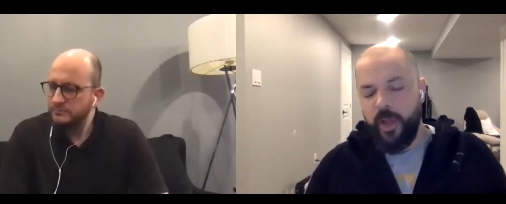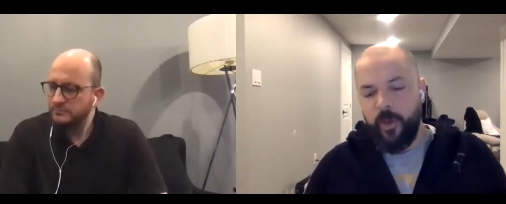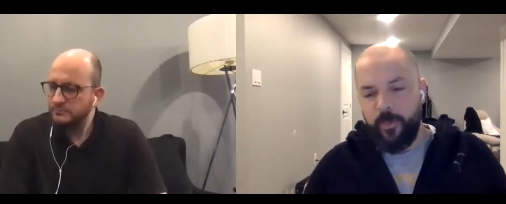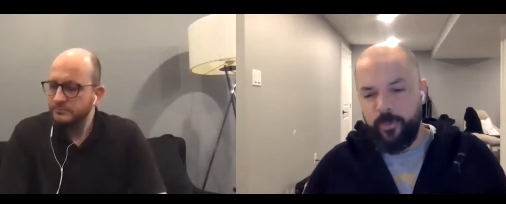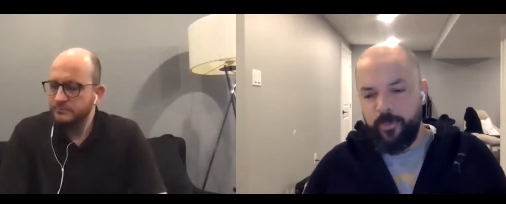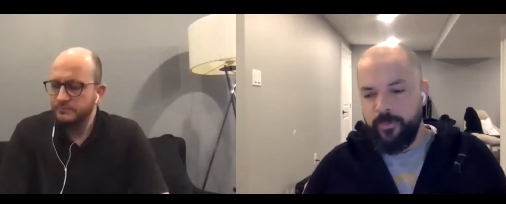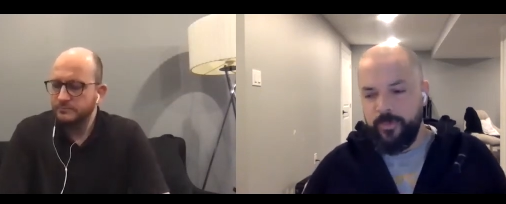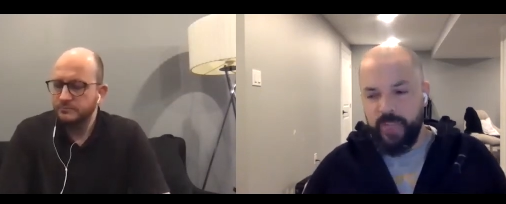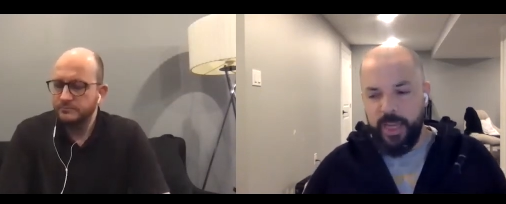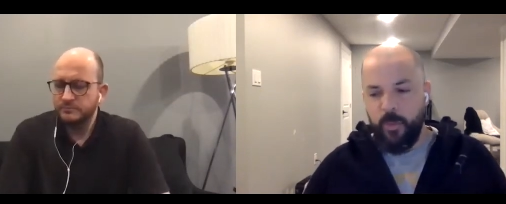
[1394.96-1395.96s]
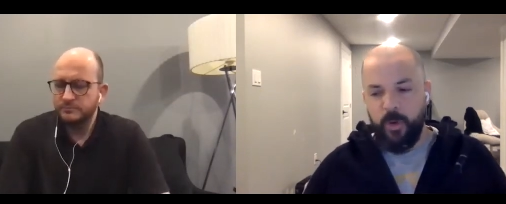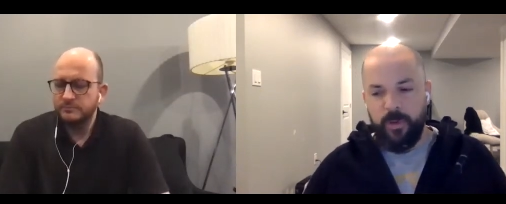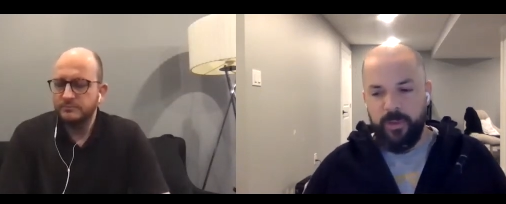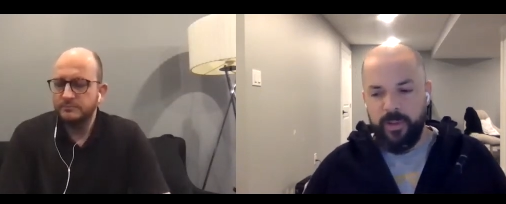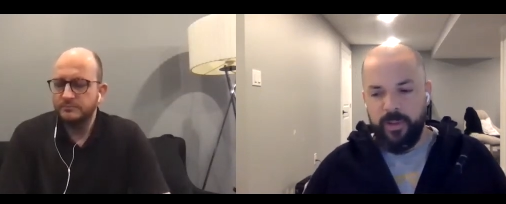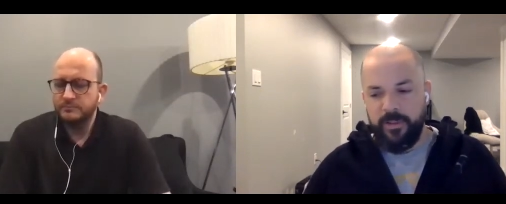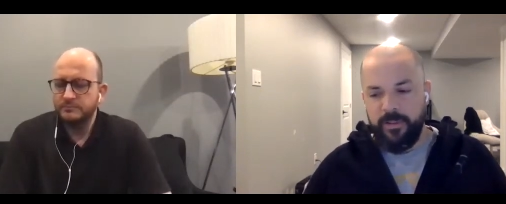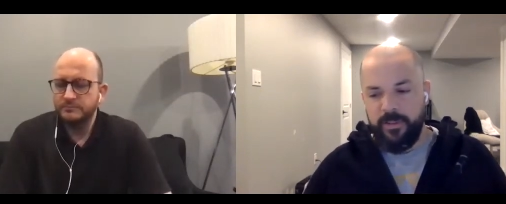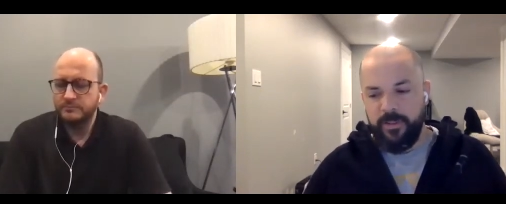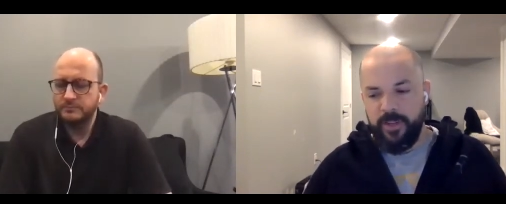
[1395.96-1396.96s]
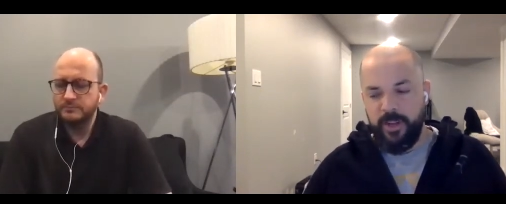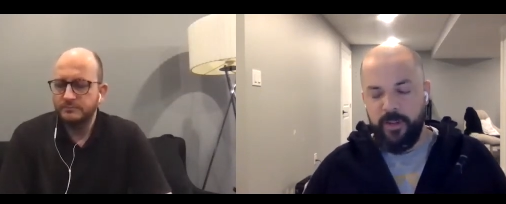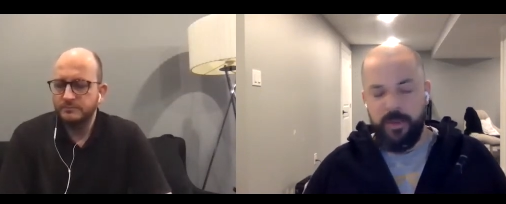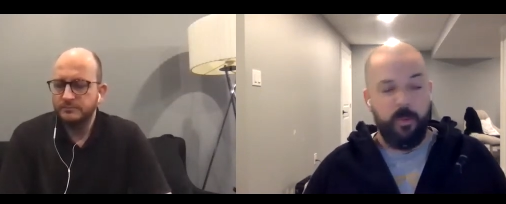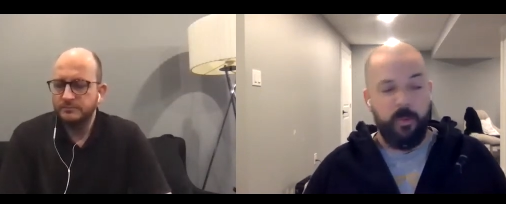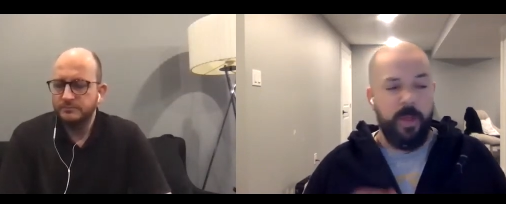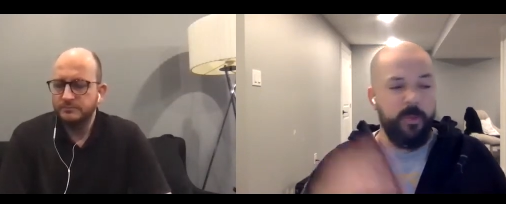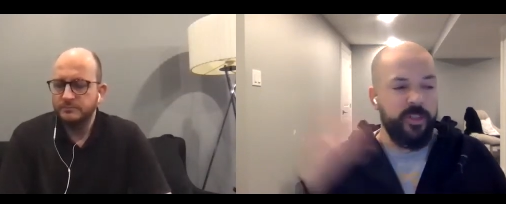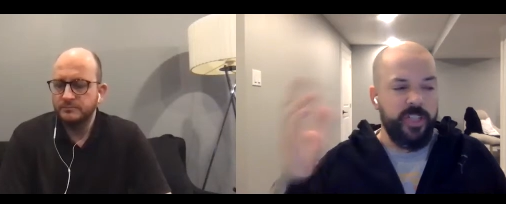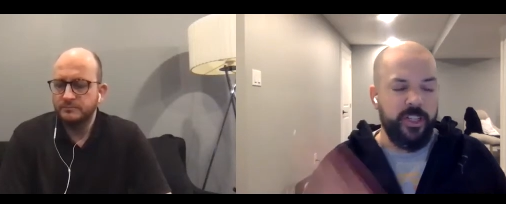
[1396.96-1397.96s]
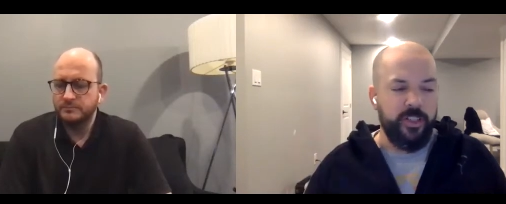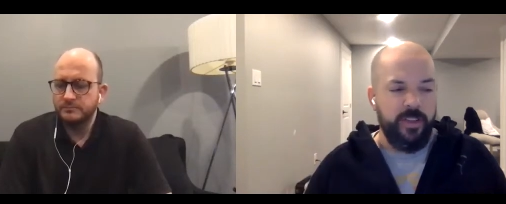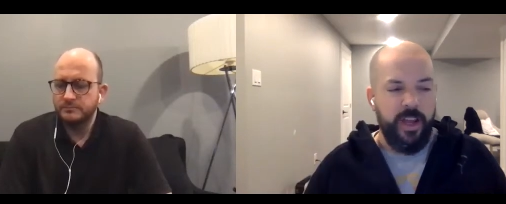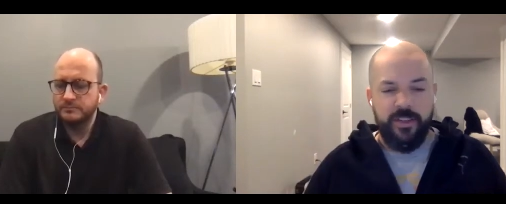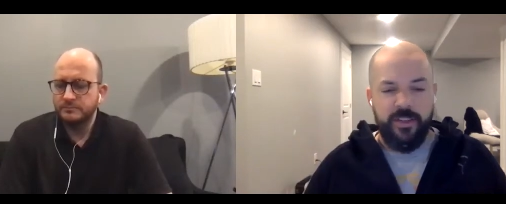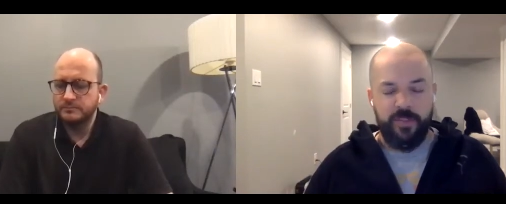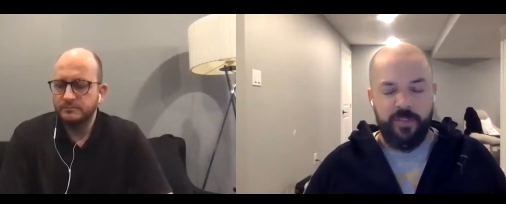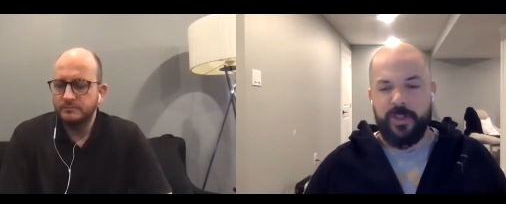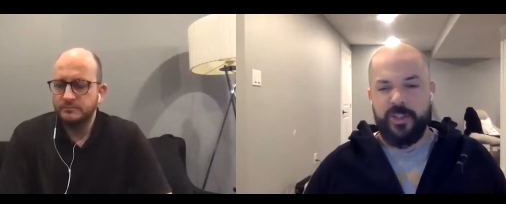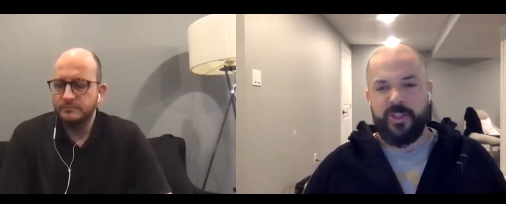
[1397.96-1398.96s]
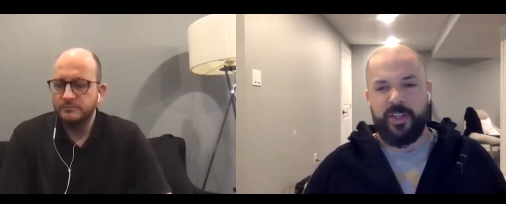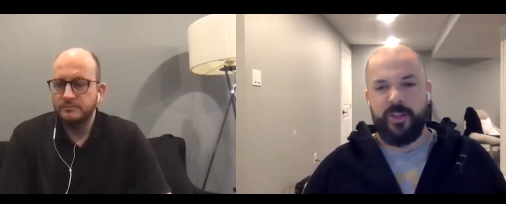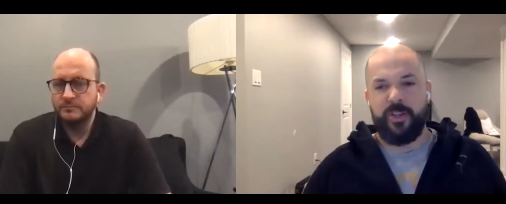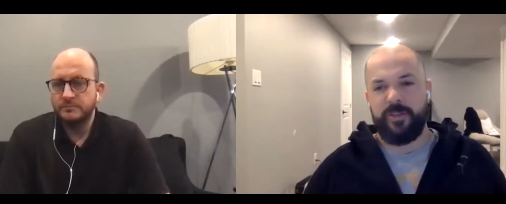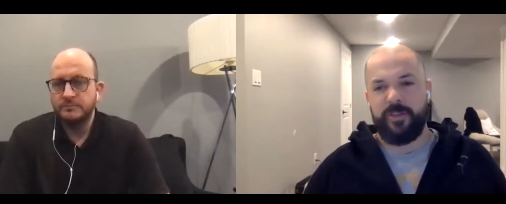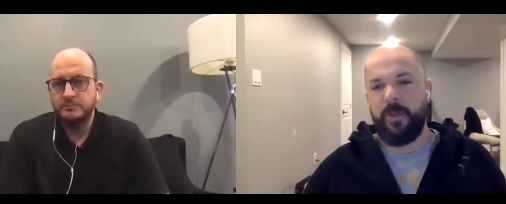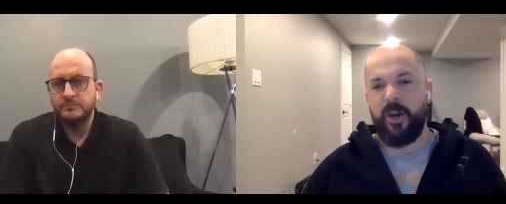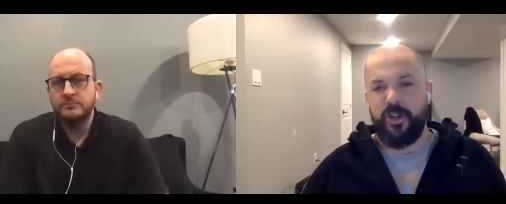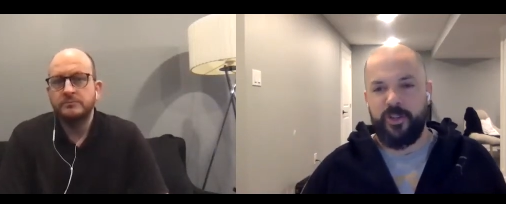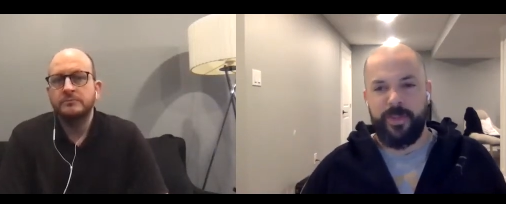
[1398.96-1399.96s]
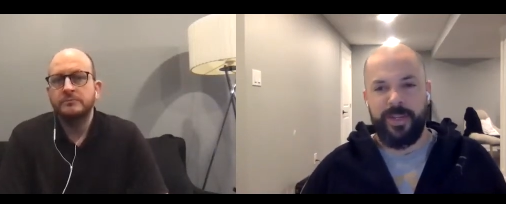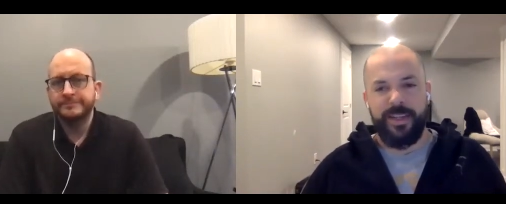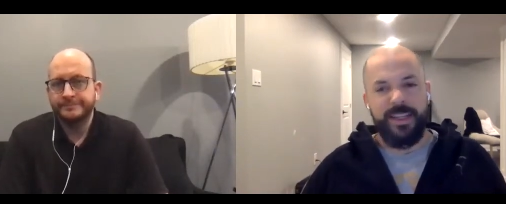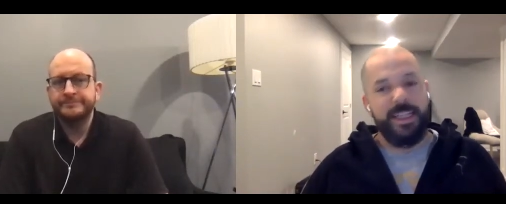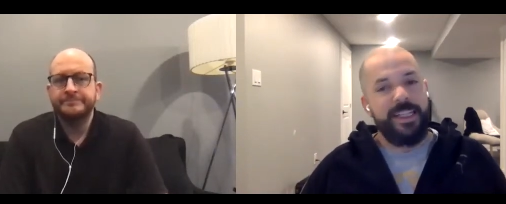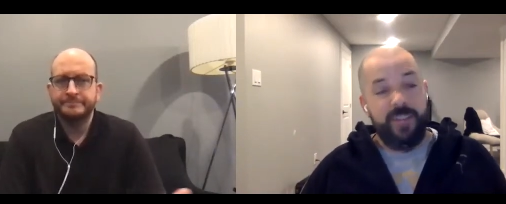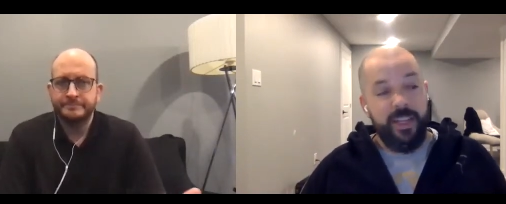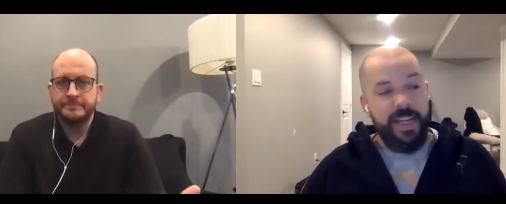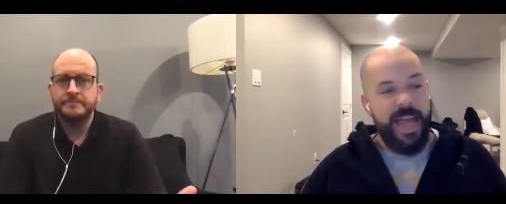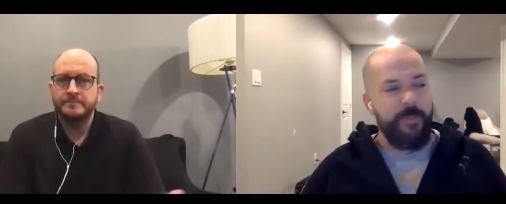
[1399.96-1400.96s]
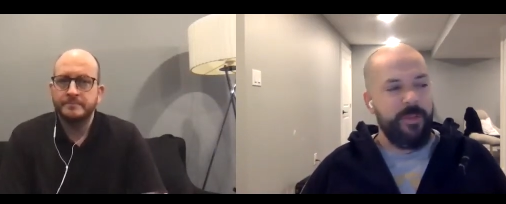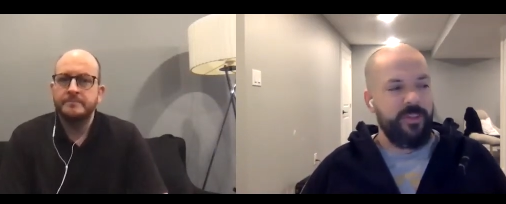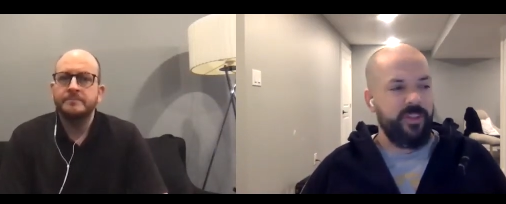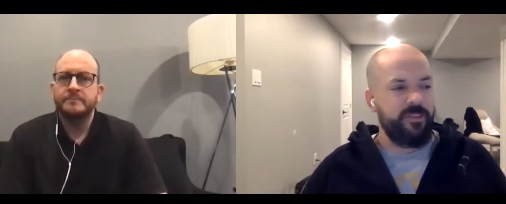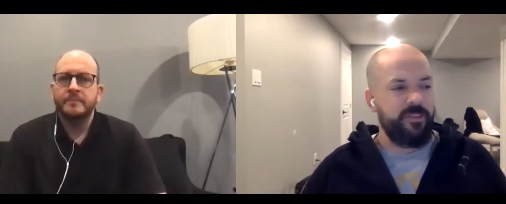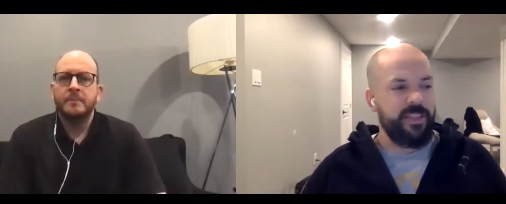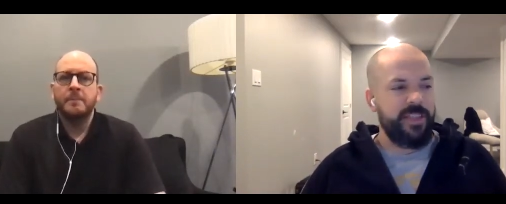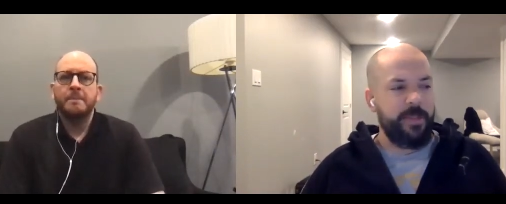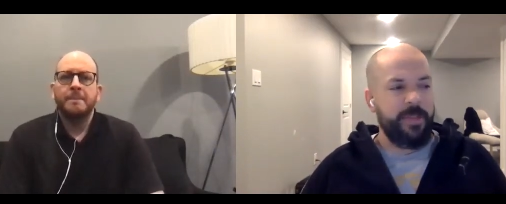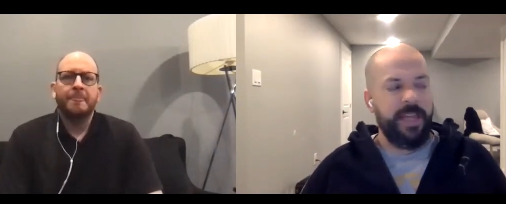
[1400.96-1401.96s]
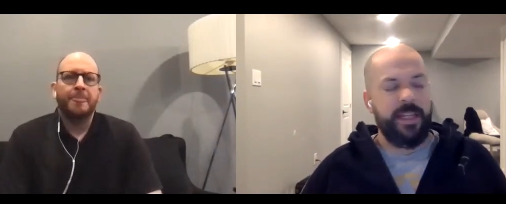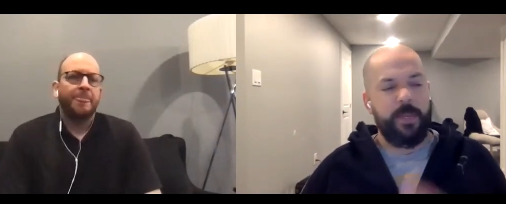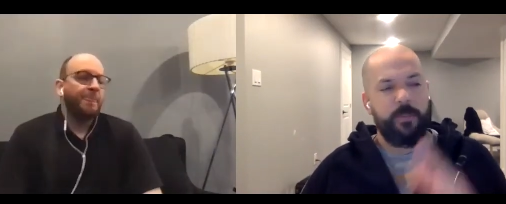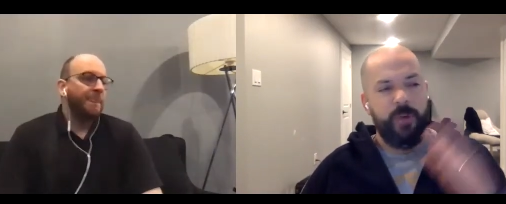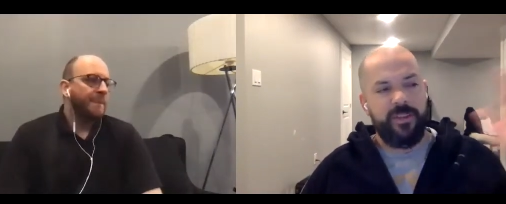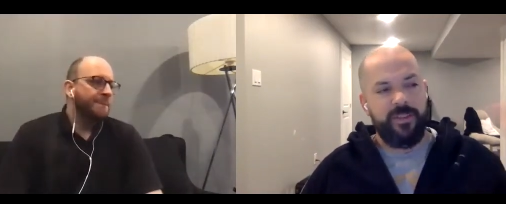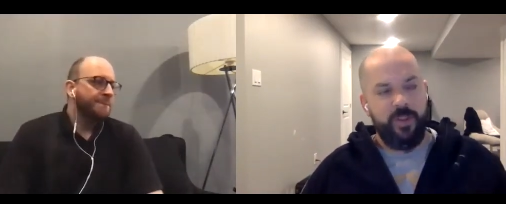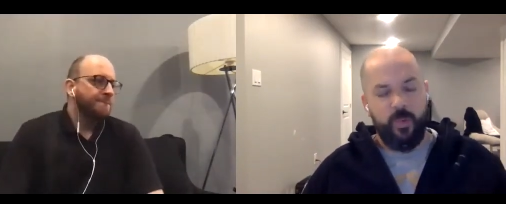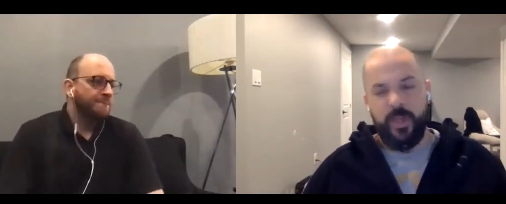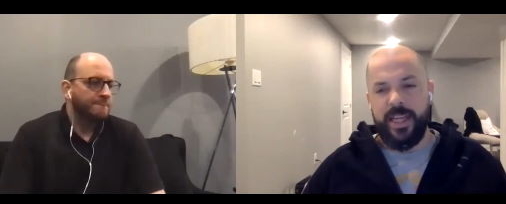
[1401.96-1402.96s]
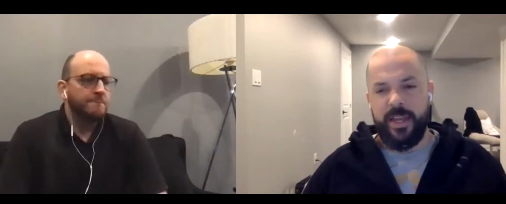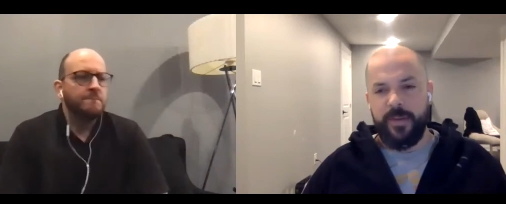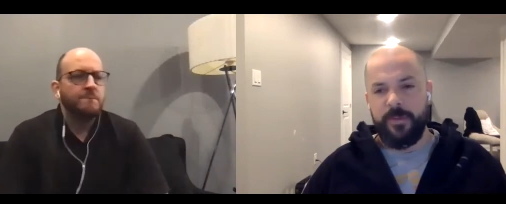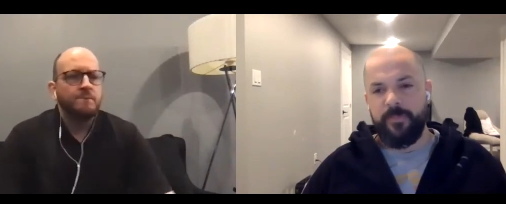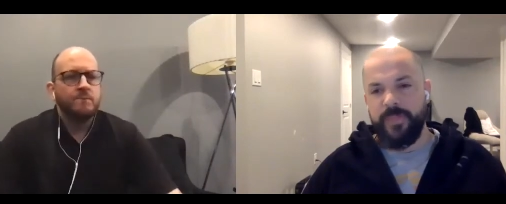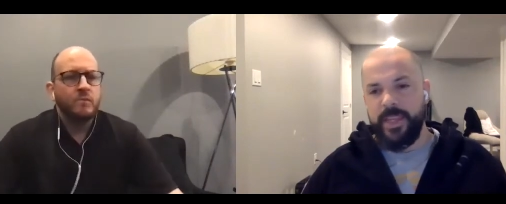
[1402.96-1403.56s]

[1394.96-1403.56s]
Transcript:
Speaker 1: I hope to get more than you know. I hope I wish I could have got as much as I could have in March, but it's not going to happen. So you have to accept that and price a week out